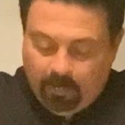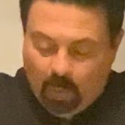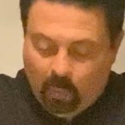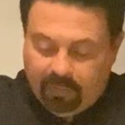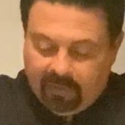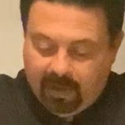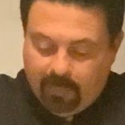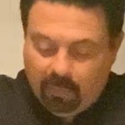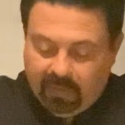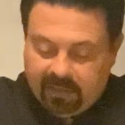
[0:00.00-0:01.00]
or the
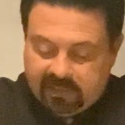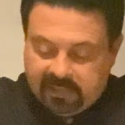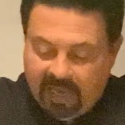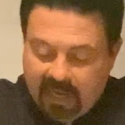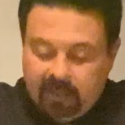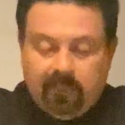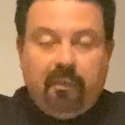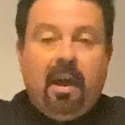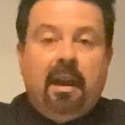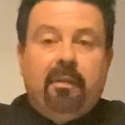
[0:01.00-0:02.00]
temple that
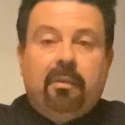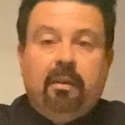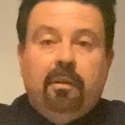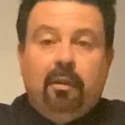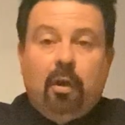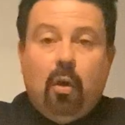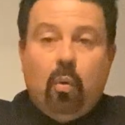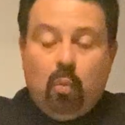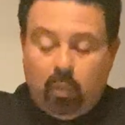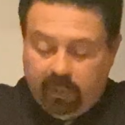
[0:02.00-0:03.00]
sanctifieth the
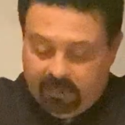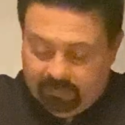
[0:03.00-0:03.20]
gold?